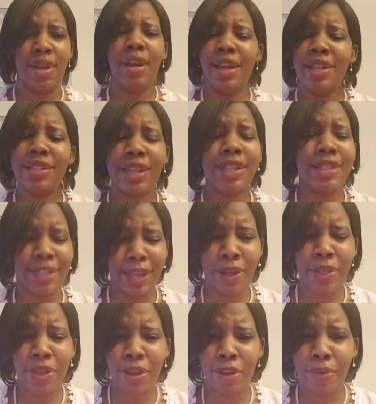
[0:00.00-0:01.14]
He said, Tell
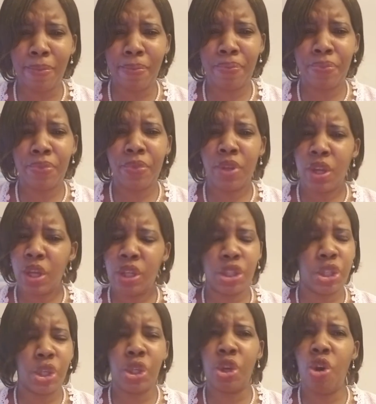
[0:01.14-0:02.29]
them
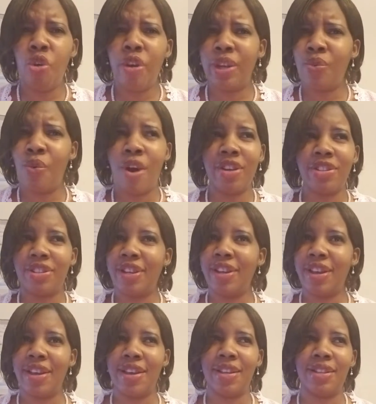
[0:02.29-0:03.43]
to go and wash their
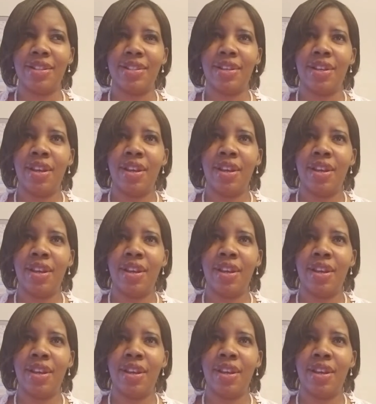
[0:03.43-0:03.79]
hands.